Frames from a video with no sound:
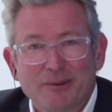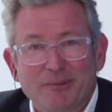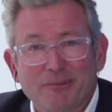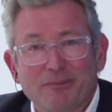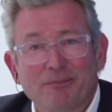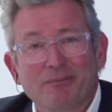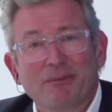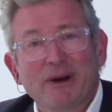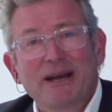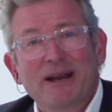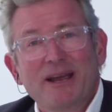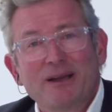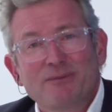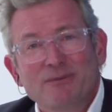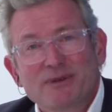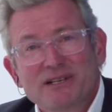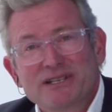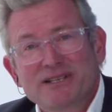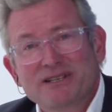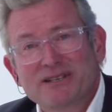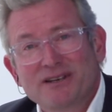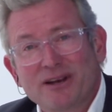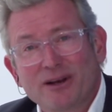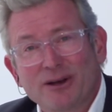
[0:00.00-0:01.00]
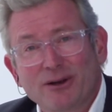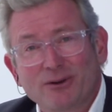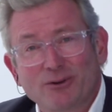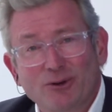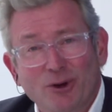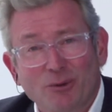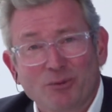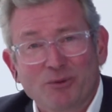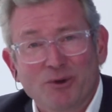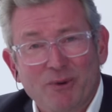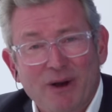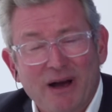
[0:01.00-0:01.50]
My name is
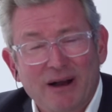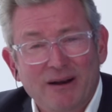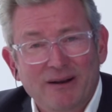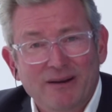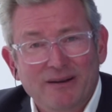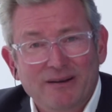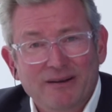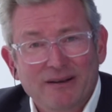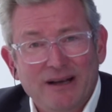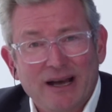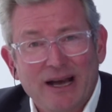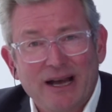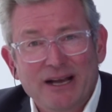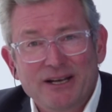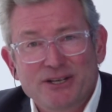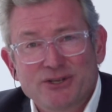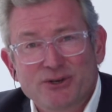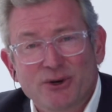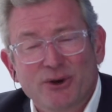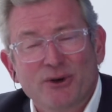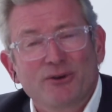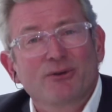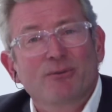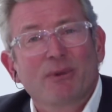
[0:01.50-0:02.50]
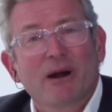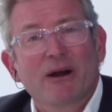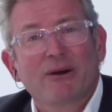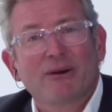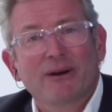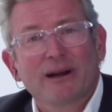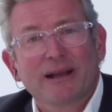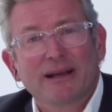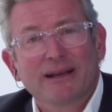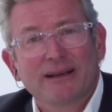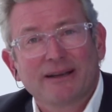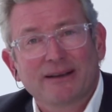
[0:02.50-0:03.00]
Tom de Waele. I joined
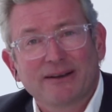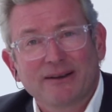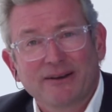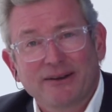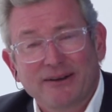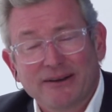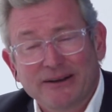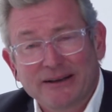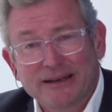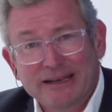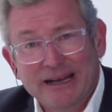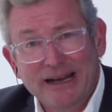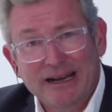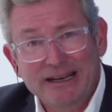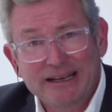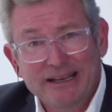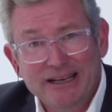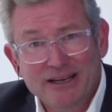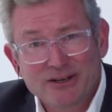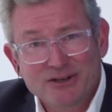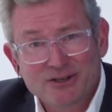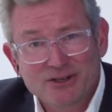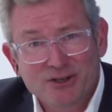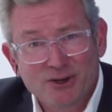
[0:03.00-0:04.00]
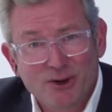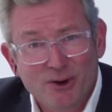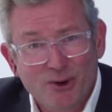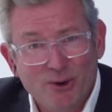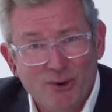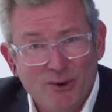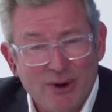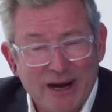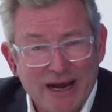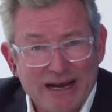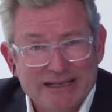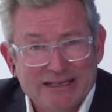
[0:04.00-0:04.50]
MARELEC 9 years
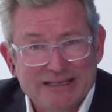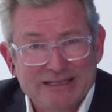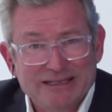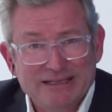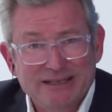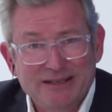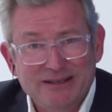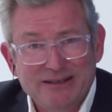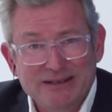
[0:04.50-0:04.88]
ago as